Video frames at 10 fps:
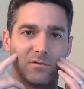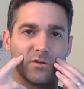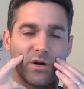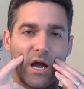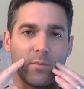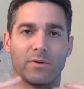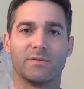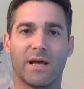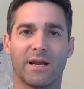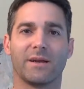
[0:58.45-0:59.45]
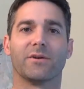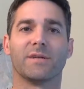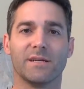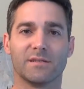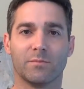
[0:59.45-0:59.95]
strap and that it
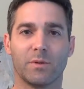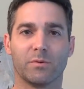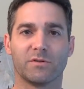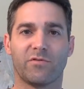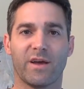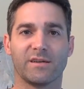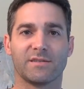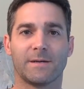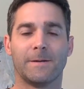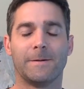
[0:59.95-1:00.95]
irritates some people's face.